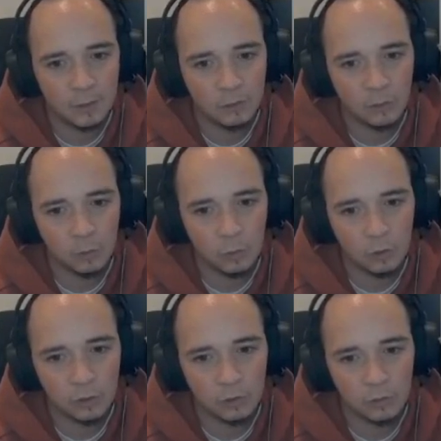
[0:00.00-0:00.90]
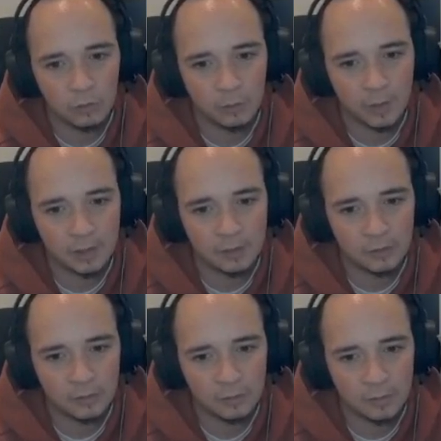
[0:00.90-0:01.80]
So walk through the
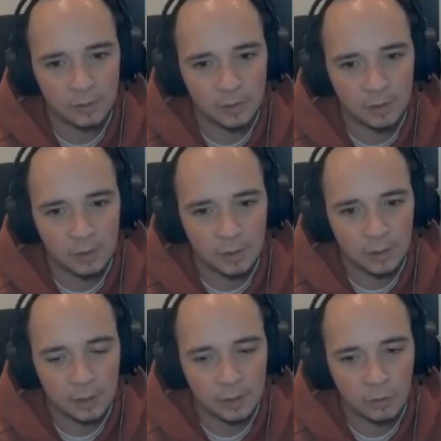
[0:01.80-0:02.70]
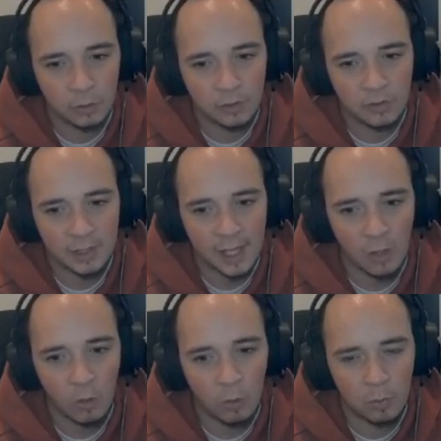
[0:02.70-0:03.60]
spikes. In order to
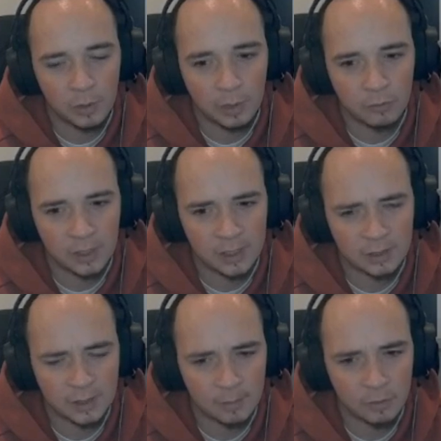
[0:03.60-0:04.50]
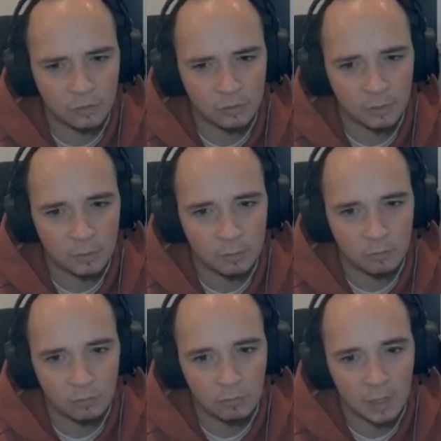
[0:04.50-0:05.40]
get up without taking damage, you have to be
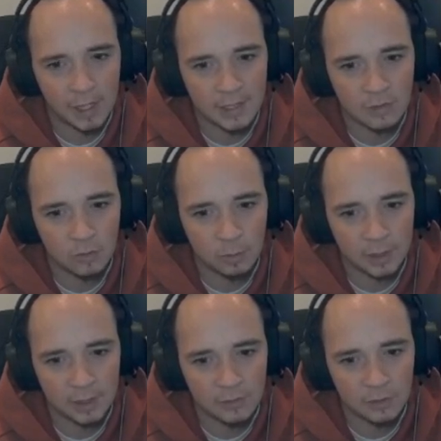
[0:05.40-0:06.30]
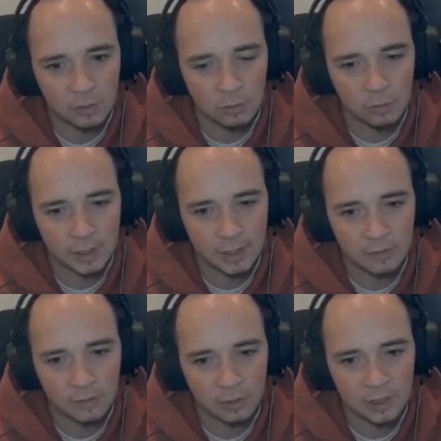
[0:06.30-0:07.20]
right up against the corner.
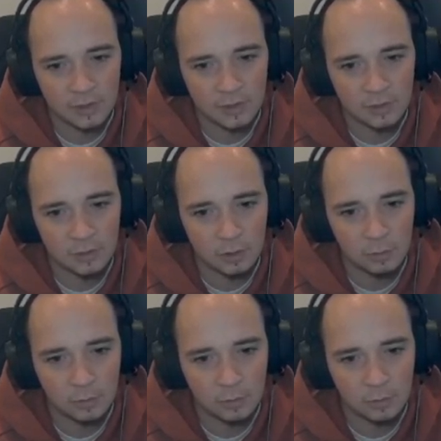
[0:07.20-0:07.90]
It's not easy to do.